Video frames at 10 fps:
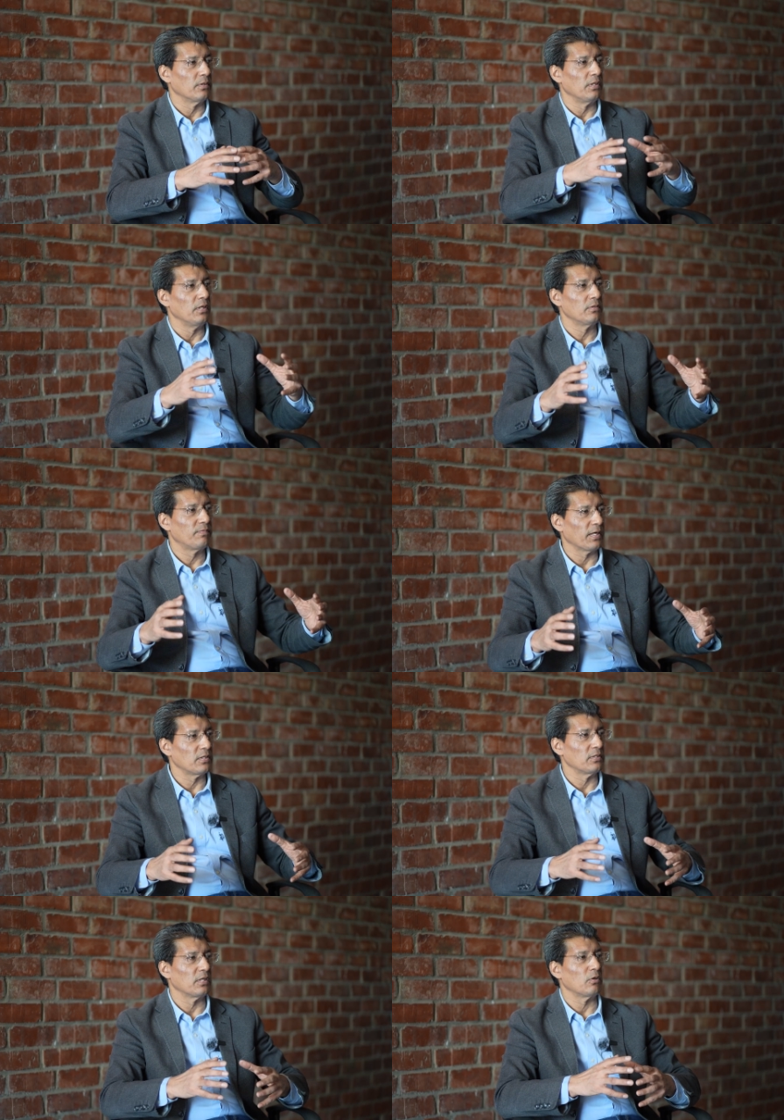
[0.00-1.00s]
So these
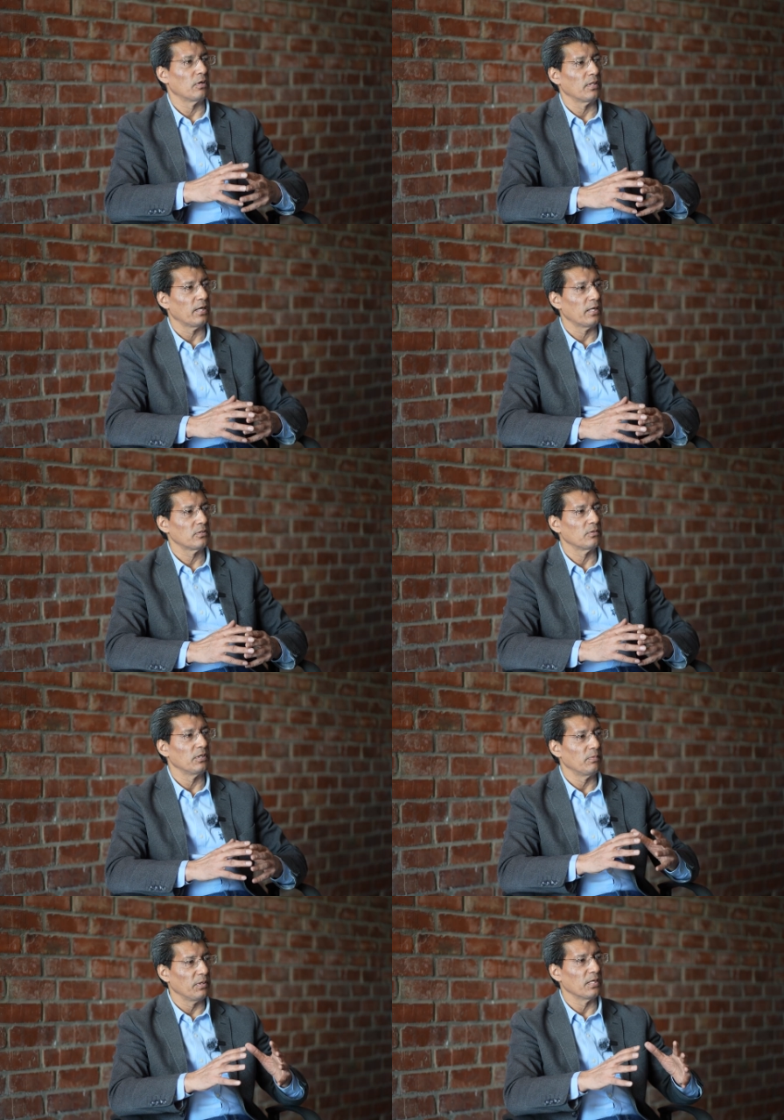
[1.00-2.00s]
factors are not there, so
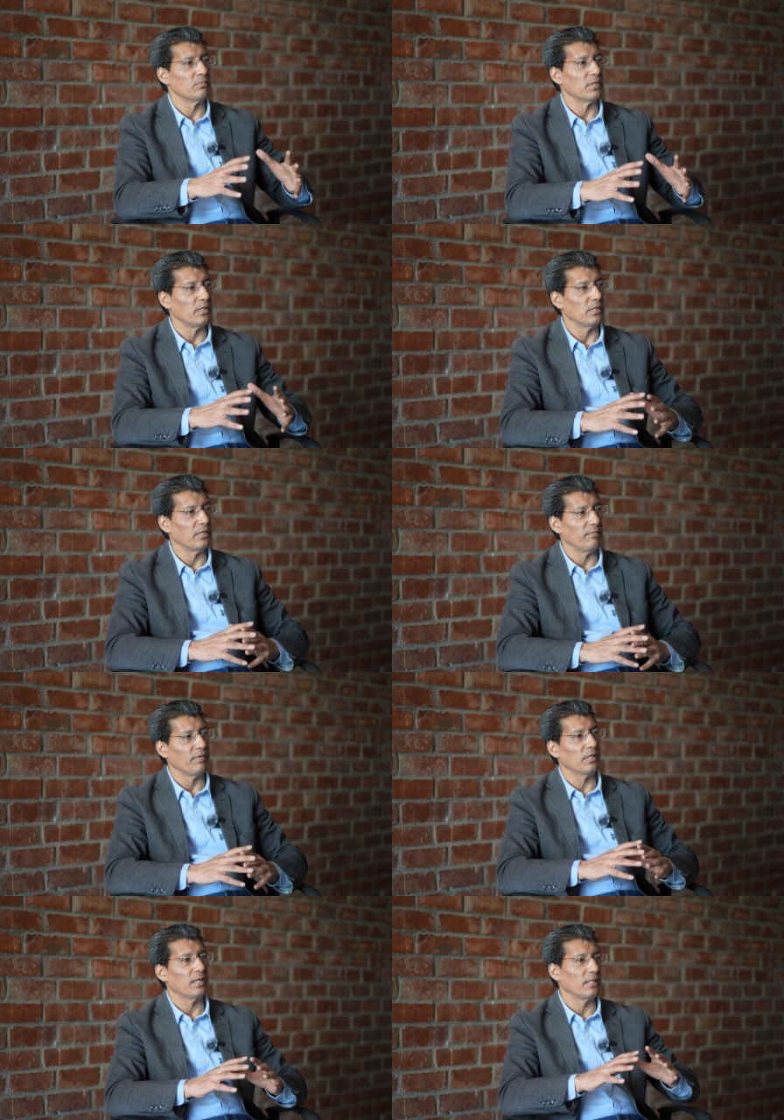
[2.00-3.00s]
it becomes a little
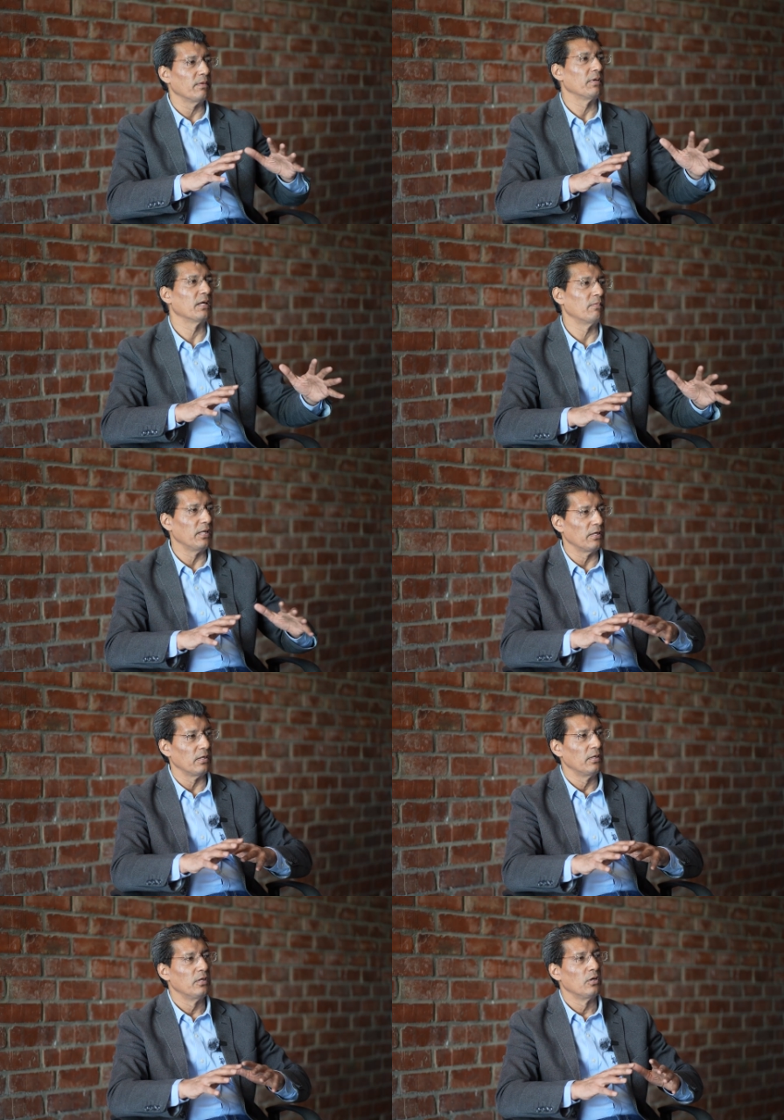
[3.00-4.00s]
difficult and they become a
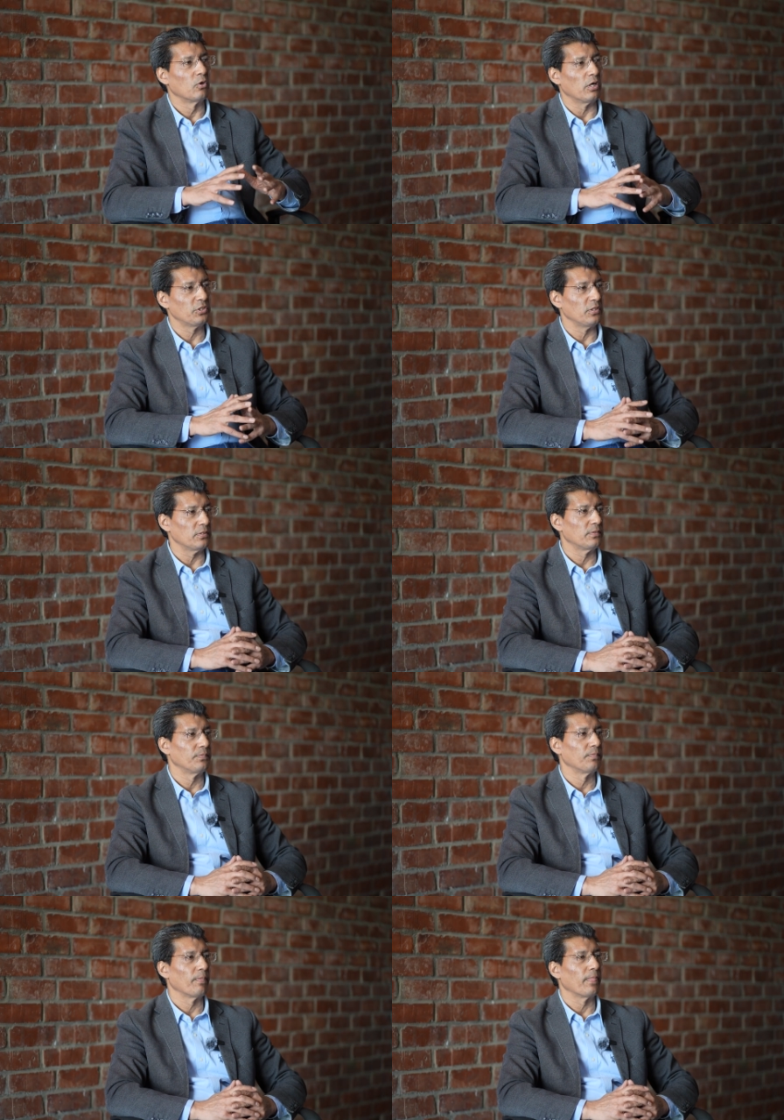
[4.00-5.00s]
little cautious.